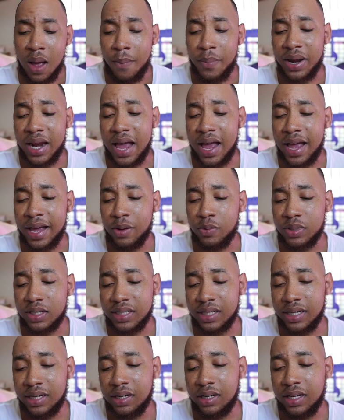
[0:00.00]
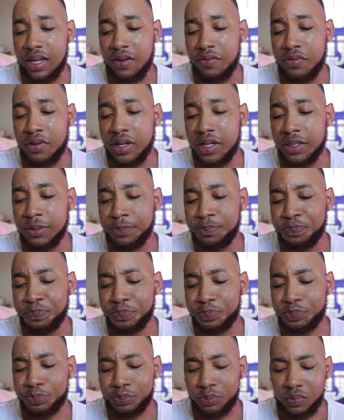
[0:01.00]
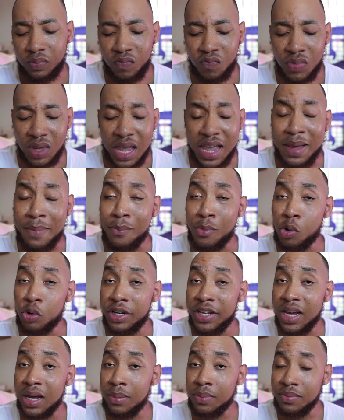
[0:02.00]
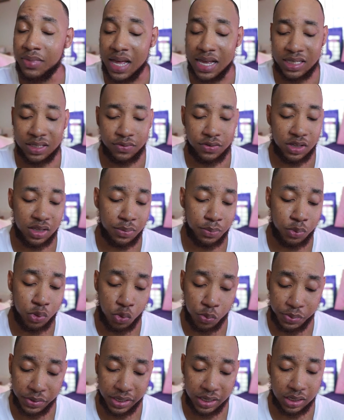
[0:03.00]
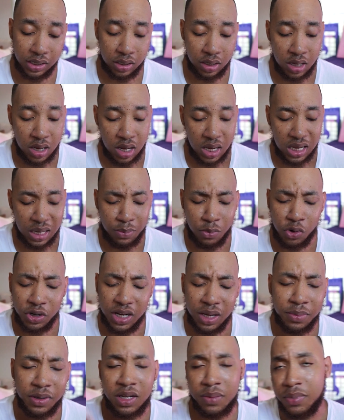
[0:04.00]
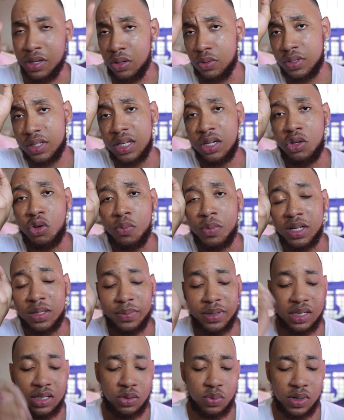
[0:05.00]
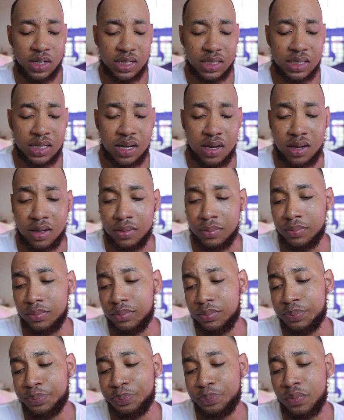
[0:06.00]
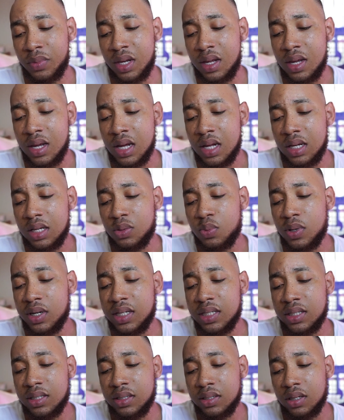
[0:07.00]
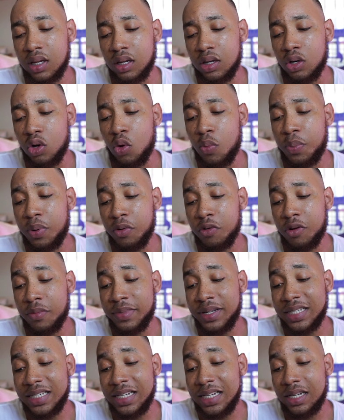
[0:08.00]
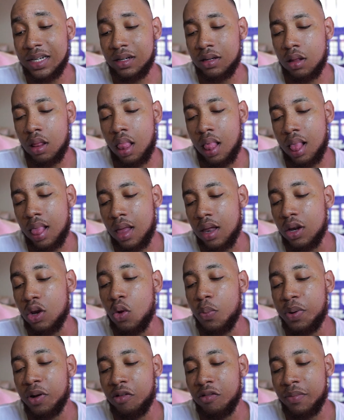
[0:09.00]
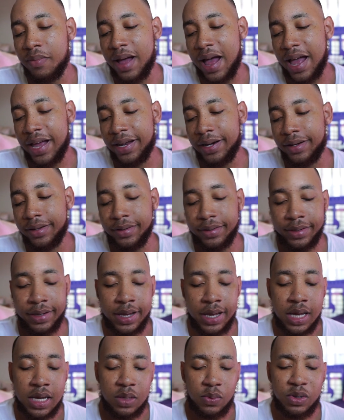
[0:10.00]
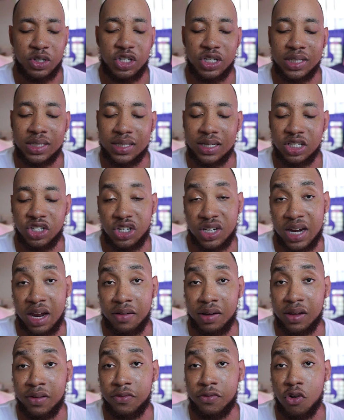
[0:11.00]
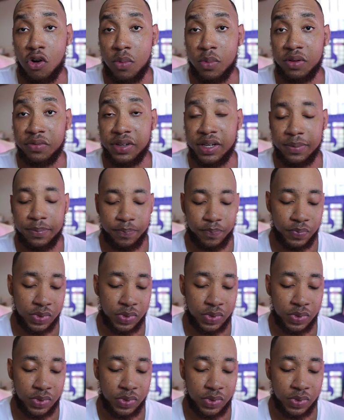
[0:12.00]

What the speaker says: But I was given Imodium. That's for the pooping. Imodium could be used in humans, but this one is loperamide, which is the generic form of it.